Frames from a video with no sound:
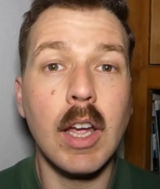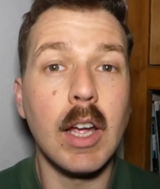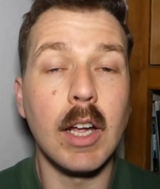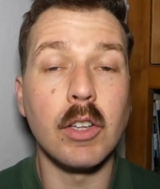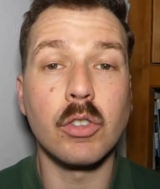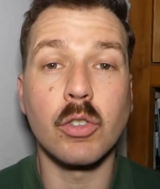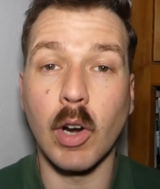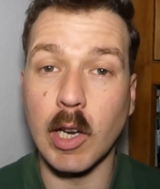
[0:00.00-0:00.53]

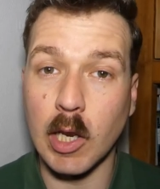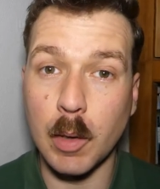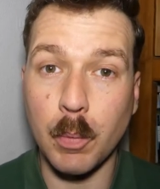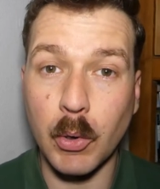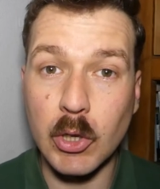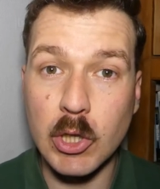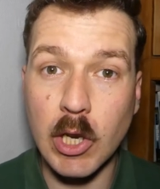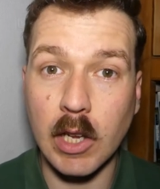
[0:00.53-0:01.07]
It's greatly
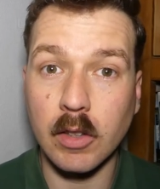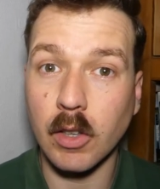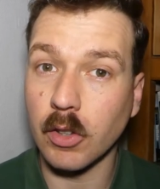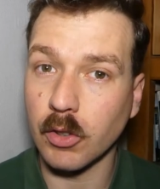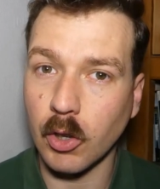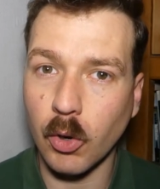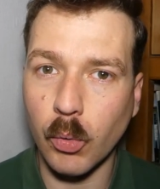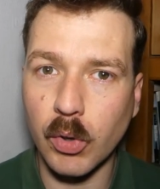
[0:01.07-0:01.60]
appreciated
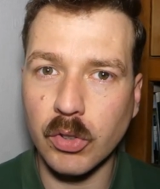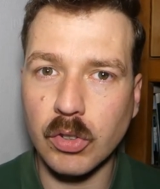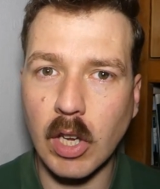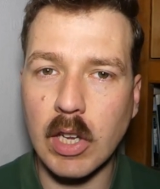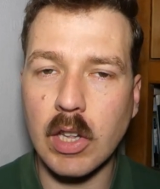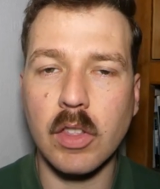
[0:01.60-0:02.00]
as I always say,